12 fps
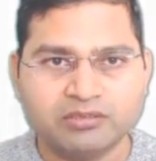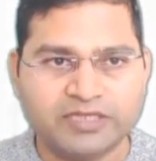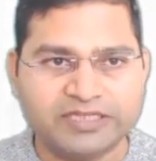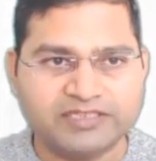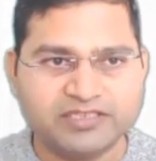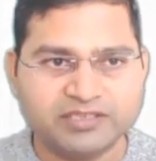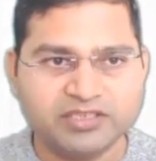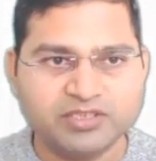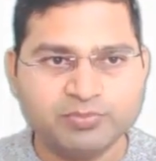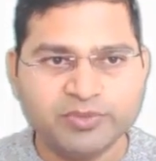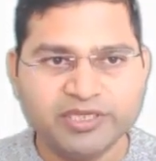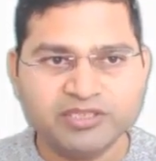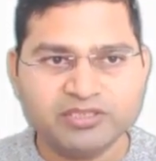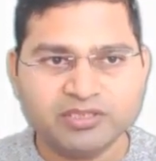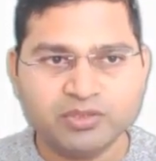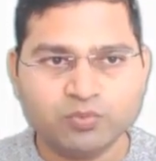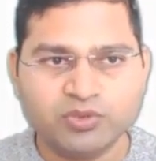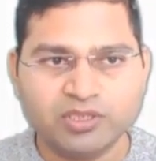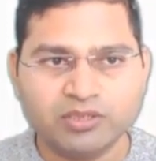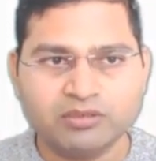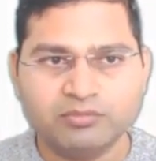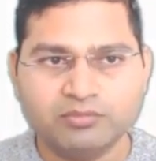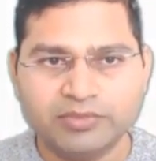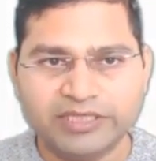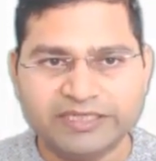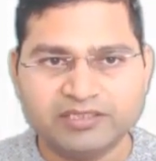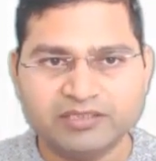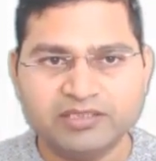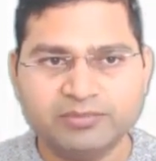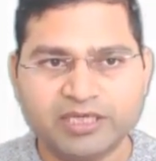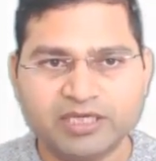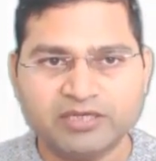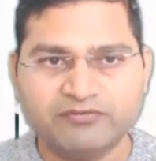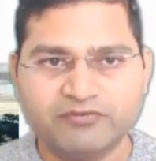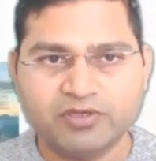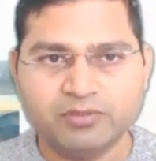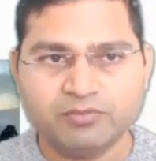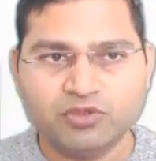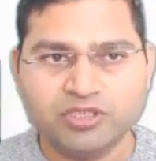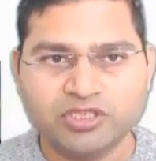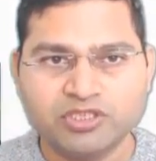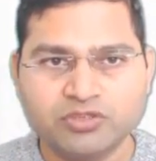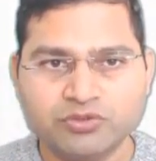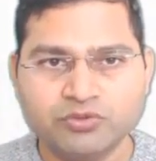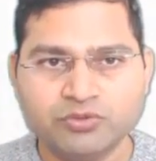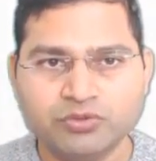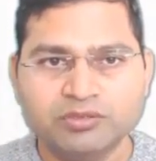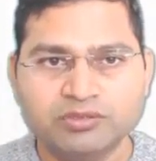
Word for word: flight search page. It will enter depart from, going to,